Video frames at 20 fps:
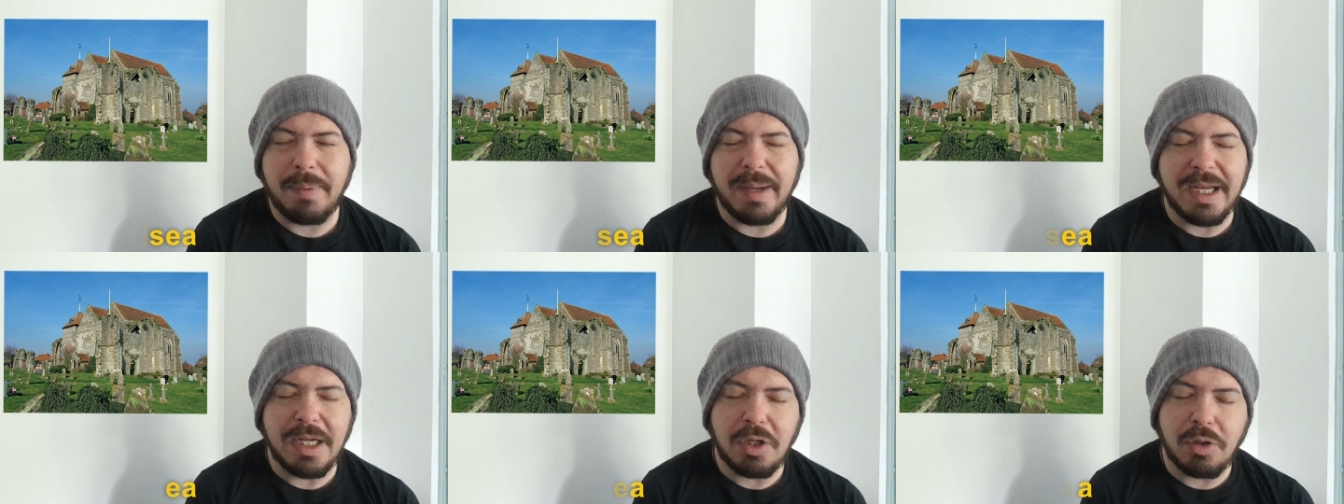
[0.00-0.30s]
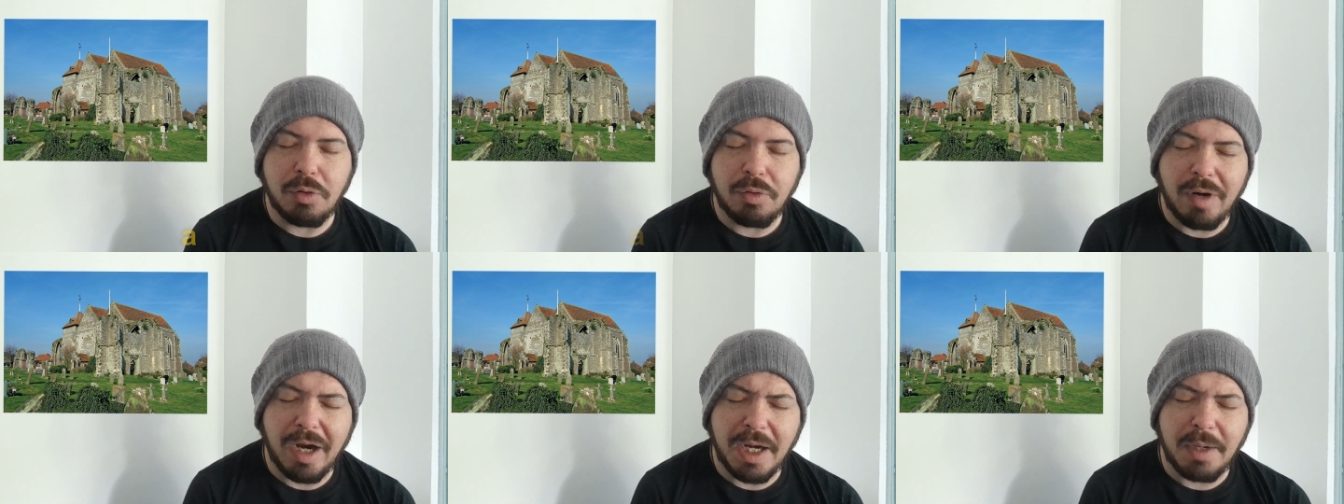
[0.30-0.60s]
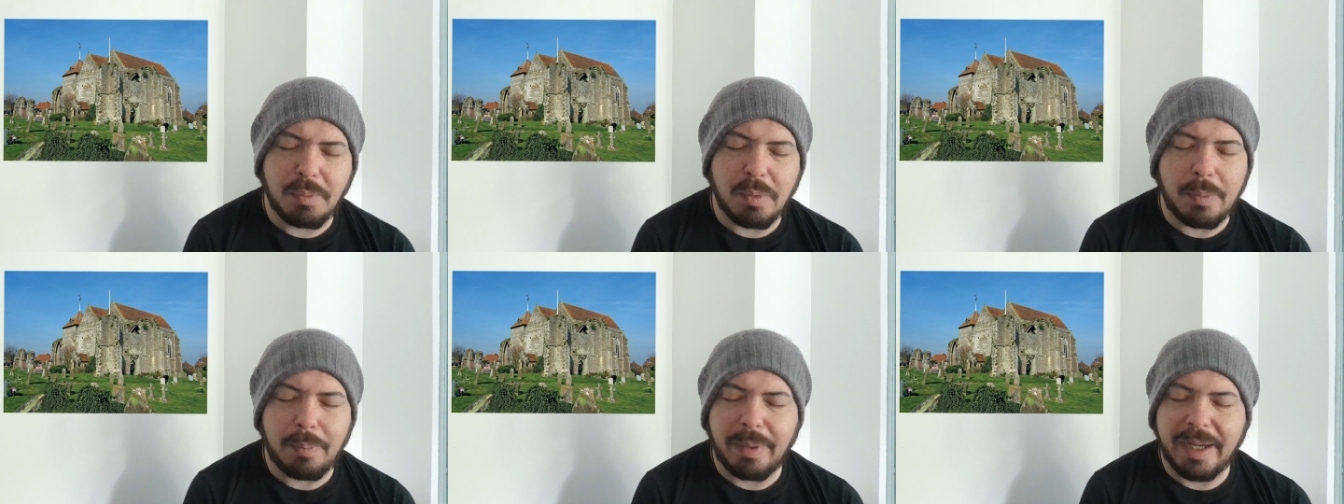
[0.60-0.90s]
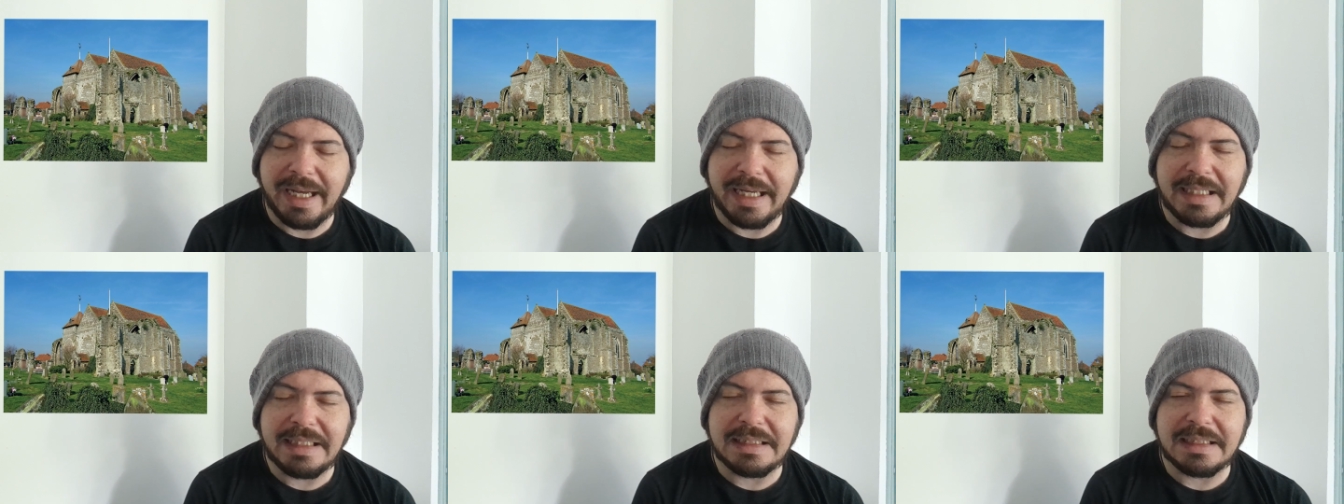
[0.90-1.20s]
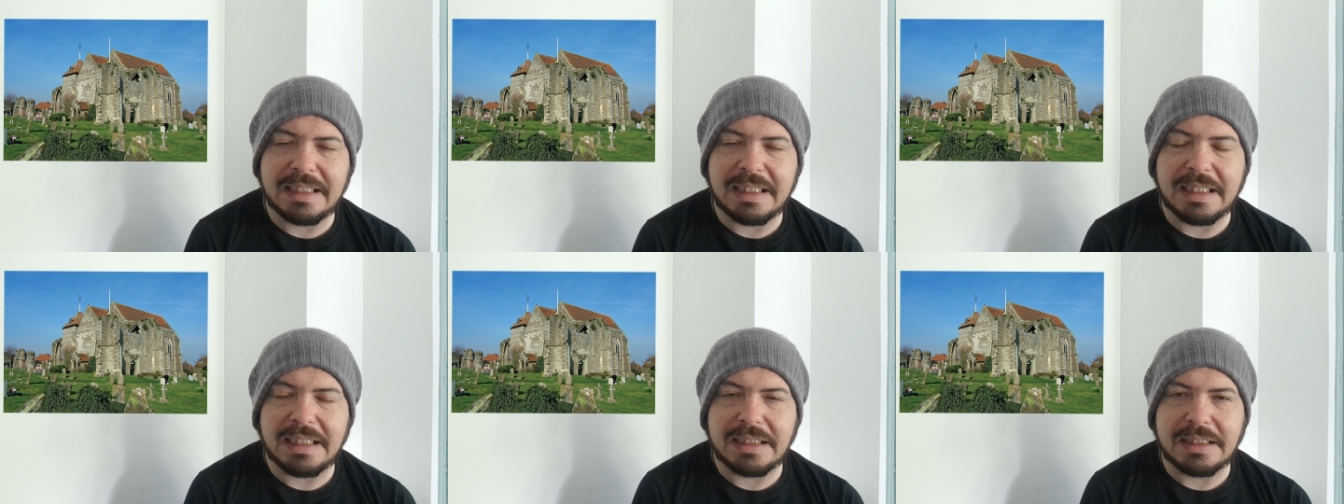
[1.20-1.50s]
but incredible
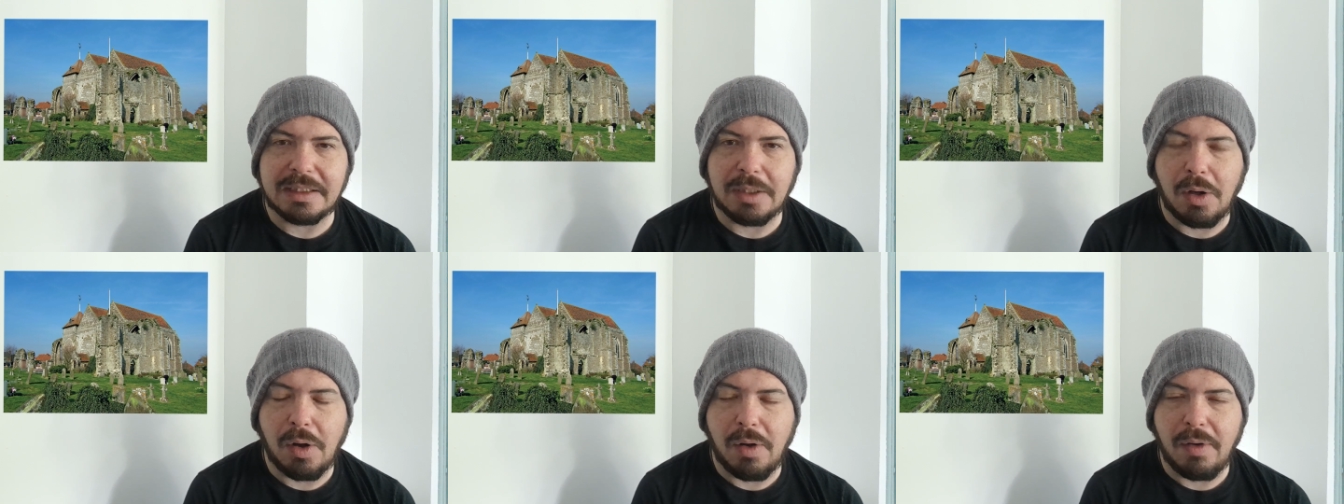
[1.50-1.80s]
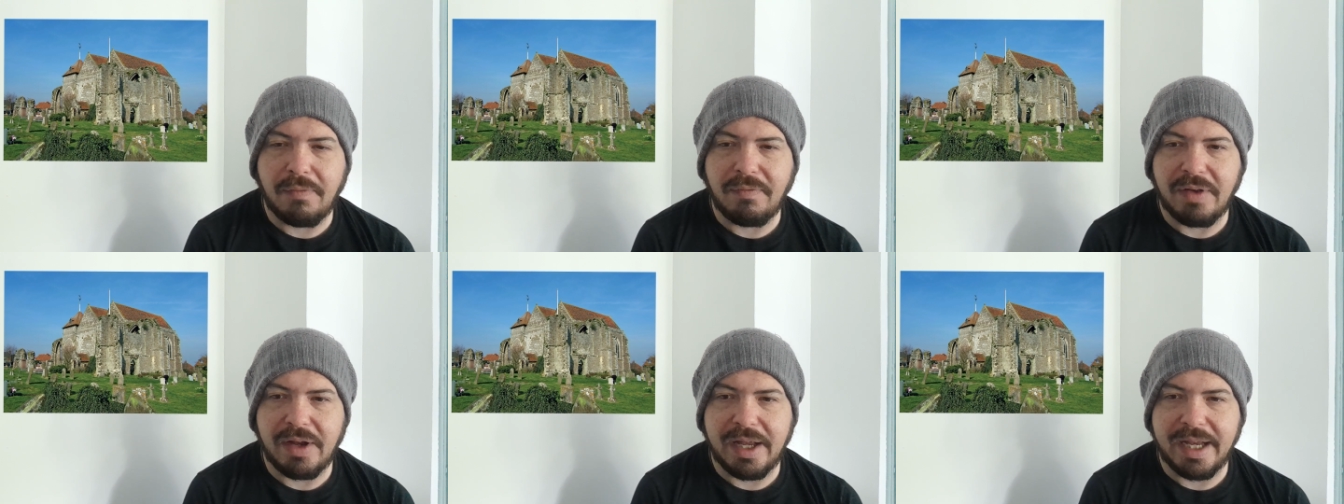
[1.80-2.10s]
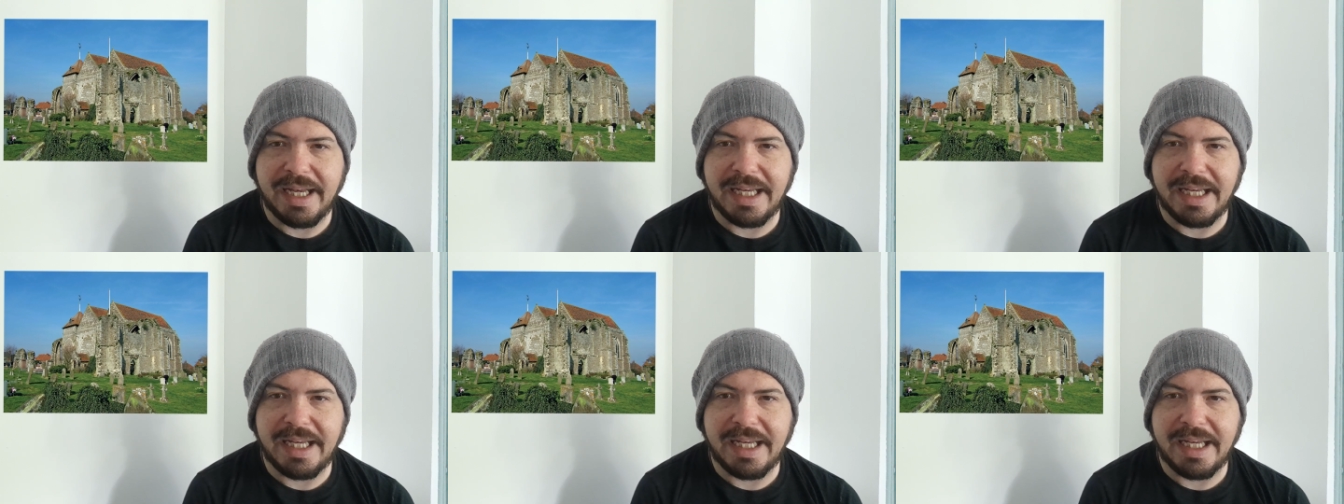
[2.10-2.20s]
pieces of